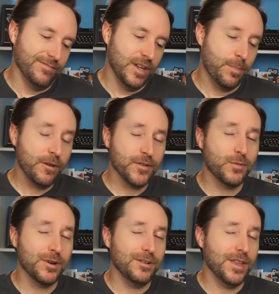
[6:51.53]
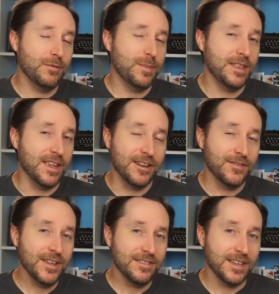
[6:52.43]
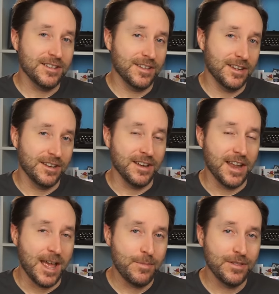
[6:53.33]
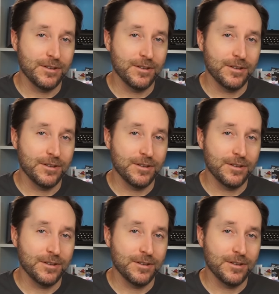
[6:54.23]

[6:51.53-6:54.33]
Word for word: in a perfect world, that would be the end of it. They said it didn't happen,